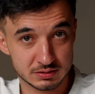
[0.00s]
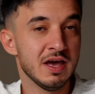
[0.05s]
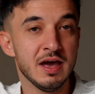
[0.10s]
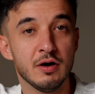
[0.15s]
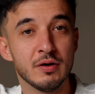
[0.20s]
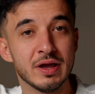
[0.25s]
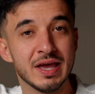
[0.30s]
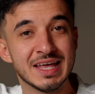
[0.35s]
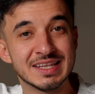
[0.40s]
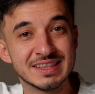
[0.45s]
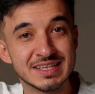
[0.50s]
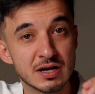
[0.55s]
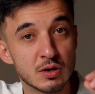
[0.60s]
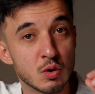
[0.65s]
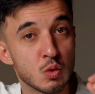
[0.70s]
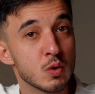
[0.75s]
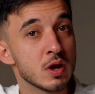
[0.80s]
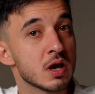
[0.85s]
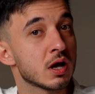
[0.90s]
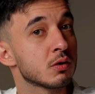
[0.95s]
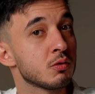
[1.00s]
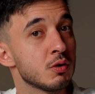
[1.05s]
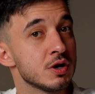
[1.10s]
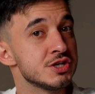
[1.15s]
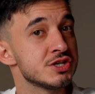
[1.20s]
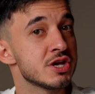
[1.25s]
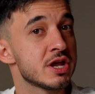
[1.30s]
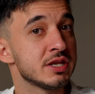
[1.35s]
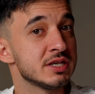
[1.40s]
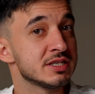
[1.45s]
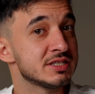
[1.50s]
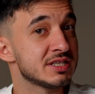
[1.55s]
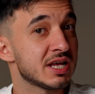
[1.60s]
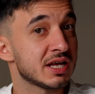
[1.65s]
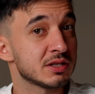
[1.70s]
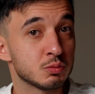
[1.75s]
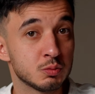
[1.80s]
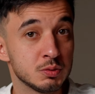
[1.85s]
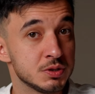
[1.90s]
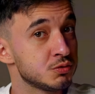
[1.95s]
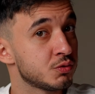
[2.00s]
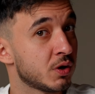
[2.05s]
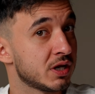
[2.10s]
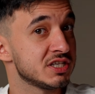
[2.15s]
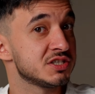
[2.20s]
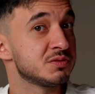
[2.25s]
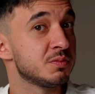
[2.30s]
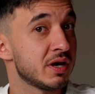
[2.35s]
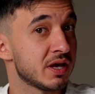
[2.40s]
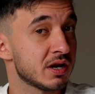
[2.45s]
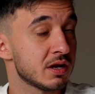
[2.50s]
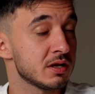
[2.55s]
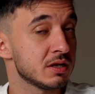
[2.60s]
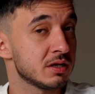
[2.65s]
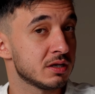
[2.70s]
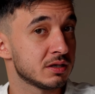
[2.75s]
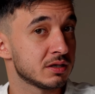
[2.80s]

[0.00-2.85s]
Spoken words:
Okay, and the real question is not which one is better,